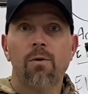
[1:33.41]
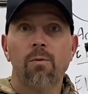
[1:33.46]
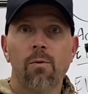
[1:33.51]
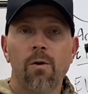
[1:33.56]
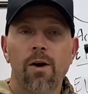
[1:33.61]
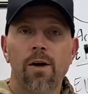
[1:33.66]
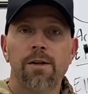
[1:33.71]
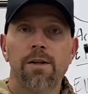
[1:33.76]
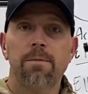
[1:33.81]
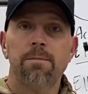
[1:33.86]

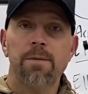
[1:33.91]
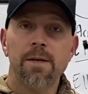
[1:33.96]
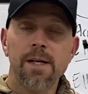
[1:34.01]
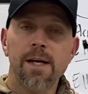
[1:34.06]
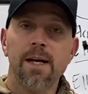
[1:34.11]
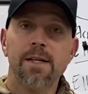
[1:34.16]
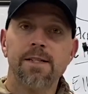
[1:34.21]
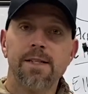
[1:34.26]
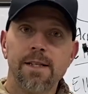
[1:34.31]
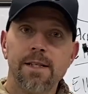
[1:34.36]
1, the
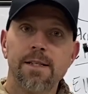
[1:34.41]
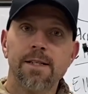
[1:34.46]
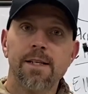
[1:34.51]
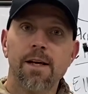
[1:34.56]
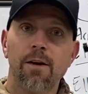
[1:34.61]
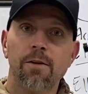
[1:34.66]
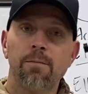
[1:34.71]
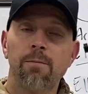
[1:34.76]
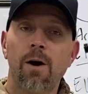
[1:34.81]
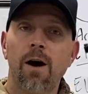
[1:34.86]
PSE
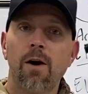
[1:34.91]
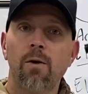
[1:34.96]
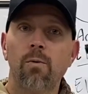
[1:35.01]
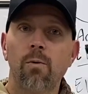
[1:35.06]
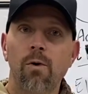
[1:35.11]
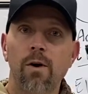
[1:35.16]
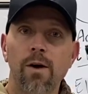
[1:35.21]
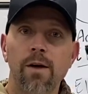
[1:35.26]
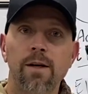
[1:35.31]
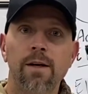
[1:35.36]
Stealth Mach
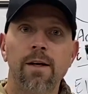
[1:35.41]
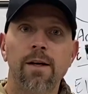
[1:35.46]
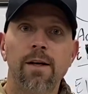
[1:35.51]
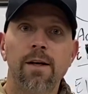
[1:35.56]
1,